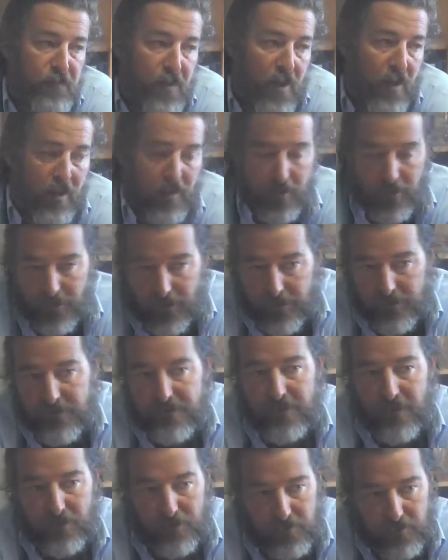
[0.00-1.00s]
I
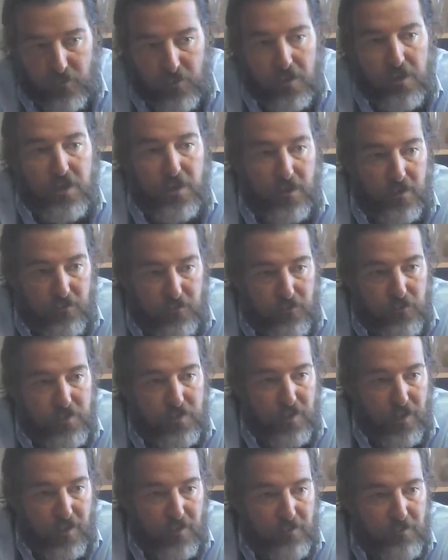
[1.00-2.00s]
started working full
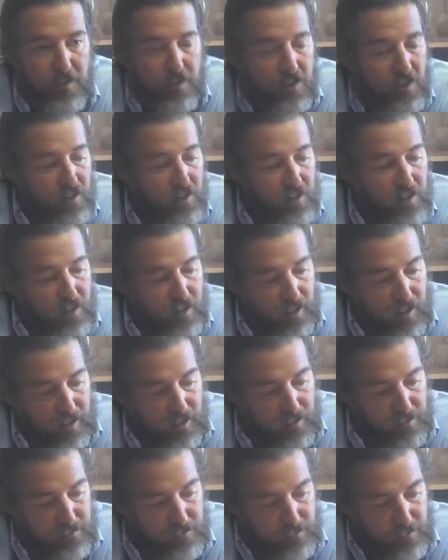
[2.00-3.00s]
time,
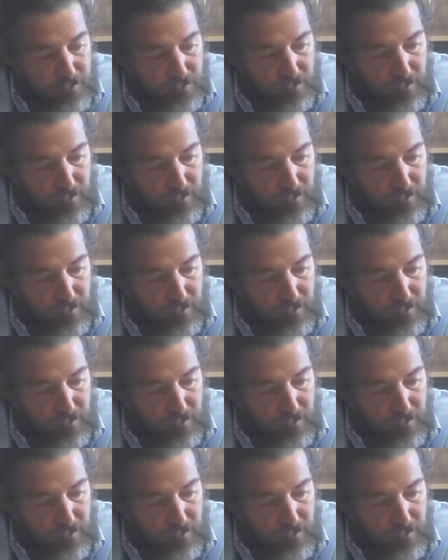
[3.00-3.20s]
and